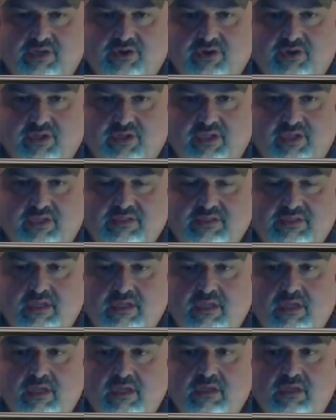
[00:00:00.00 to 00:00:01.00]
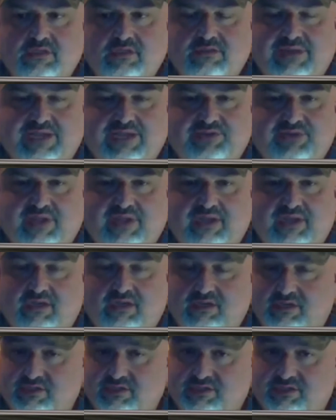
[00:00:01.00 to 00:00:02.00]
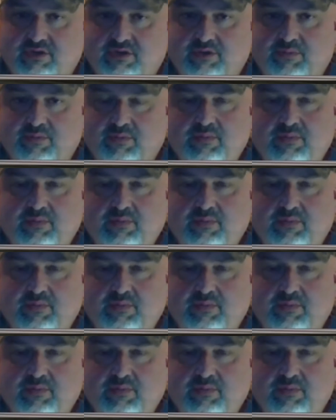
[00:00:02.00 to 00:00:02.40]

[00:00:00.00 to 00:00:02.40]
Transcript: turkeys, so I try not to disturb.